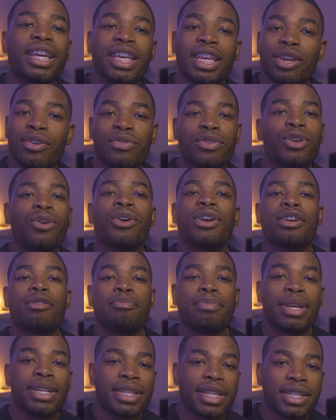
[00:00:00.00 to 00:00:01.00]
if you're a
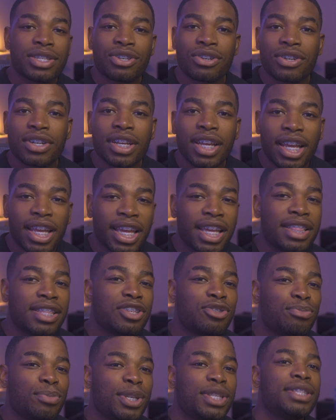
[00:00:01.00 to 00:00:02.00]
pen tester, and
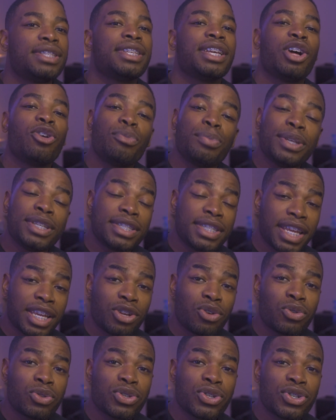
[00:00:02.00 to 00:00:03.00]
this means helping
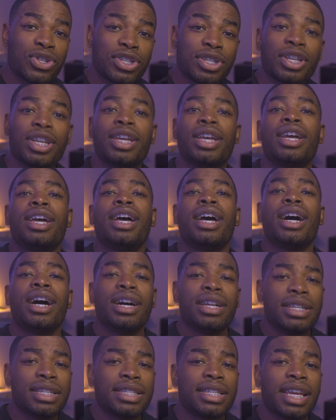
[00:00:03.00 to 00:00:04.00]
stakeholders
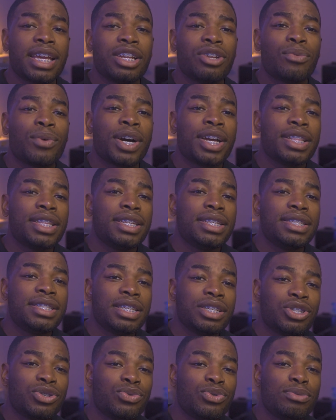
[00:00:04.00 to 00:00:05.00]
understand why these
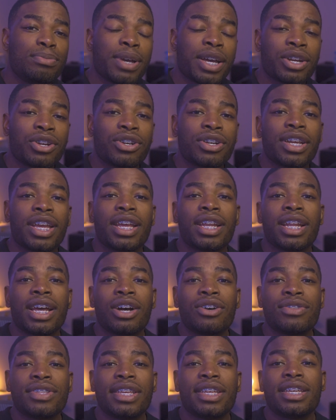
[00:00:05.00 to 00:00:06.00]
issues matter and
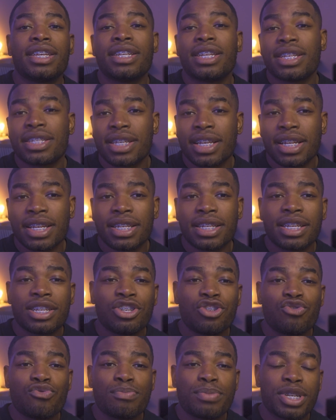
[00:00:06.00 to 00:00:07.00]
how they can escalate
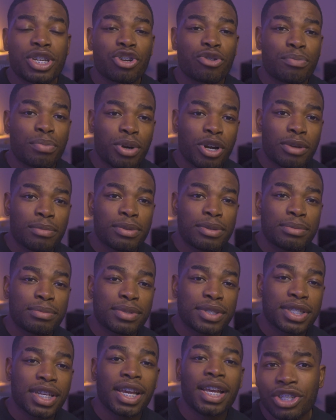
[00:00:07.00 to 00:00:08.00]
into bigger
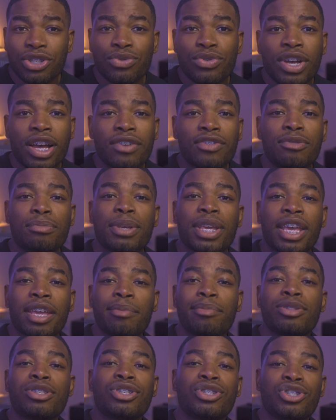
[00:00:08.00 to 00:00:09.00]
problems. You have to be
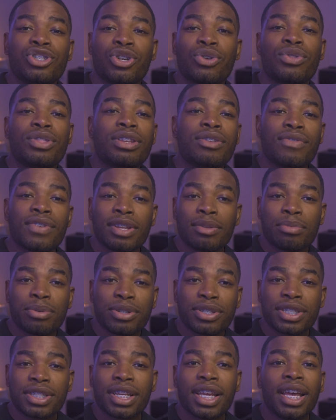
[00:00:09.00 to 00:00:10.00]
able to show the
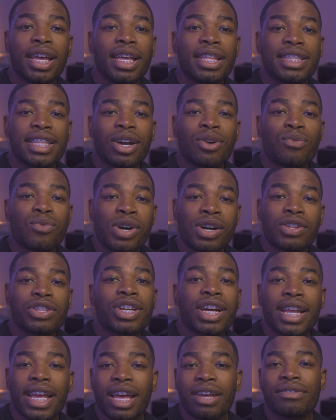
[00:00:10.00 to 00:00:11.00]
developers that while
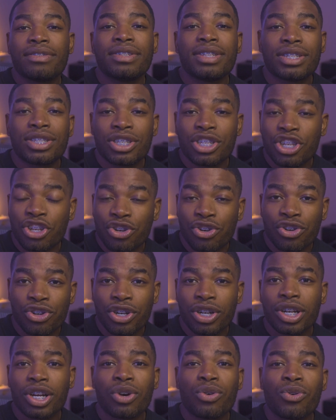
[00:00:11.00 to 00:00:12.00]
not having the
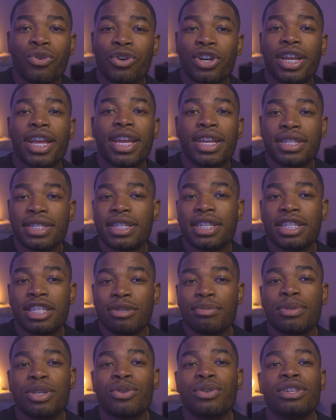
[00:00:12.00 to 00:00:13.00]
secure or
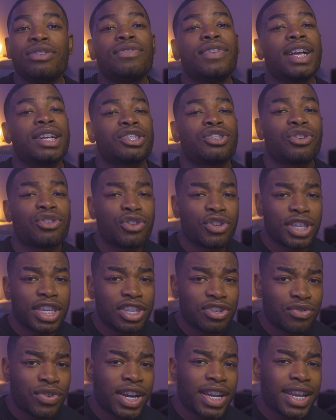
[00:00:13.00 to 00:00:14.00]
HTTP only flags on
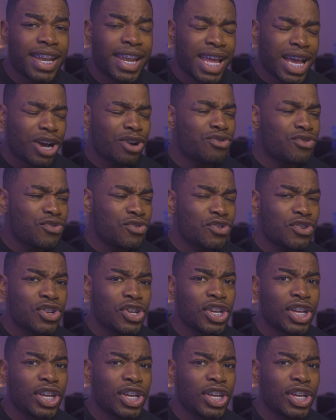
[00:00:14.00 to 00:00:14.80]
cookies right now